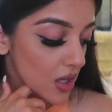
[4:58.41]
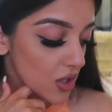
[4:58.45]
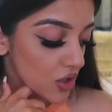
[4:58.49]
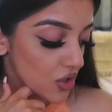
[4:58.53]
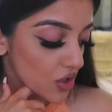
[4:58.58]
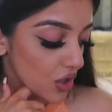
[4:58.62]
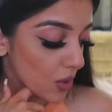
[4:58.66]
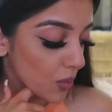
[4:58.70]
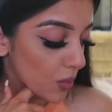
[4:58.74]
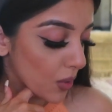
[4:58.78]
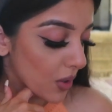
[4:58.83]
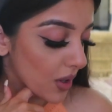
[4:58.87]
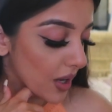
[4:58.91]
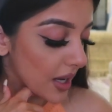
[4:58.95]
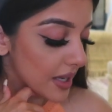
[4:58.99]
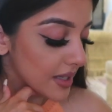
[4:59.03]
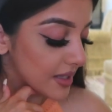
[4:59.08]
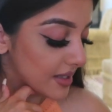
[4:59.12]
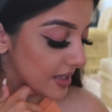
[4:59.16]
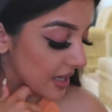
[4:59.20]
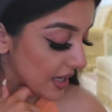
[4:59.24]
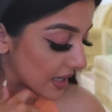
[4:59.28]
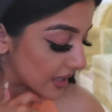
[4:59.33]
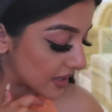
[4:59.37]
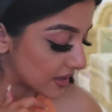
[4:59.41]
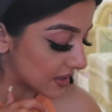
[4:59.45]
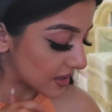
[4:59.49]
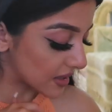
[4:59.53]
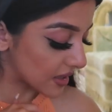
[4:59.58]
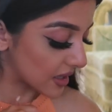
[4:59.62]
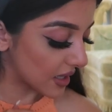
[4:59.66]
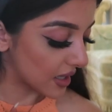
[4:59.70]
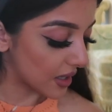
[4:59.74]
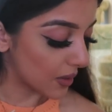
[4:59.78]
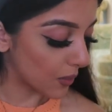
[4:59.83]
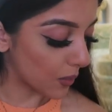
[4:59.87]
So what I did
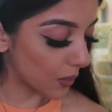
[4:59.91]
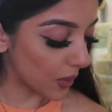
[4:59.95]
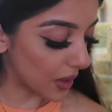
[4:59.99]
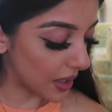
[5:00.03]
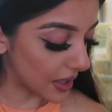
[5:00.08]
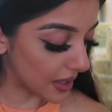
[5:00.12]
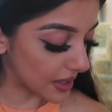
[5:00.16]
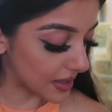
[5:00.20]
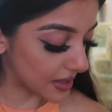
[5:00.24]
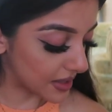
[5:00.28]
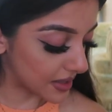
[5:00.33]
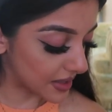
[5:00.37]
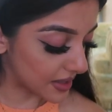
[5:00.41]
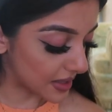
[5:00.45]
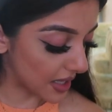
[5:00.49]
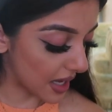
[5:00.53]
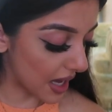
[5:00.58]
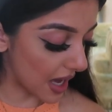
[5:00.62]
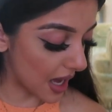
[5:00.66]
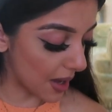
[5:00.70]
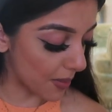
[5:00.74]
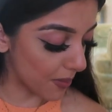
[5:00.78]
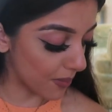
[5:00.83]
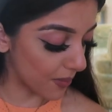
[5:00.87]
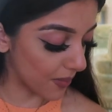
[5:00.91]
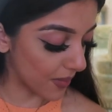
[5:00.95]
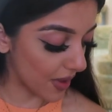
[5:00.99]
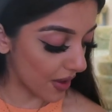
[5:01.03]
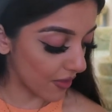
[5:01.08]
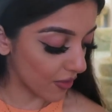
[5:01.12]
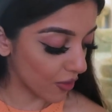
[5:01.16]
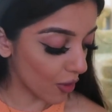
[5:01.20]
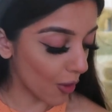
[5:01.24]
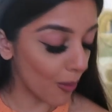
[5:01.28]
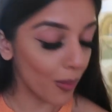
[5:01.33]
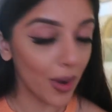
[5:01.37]
was,
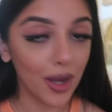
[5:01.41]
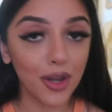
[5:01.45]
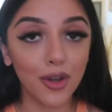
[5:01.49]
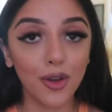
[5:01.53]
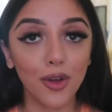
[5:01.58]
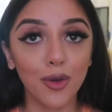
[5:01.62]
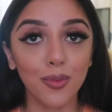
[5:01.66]
I've got my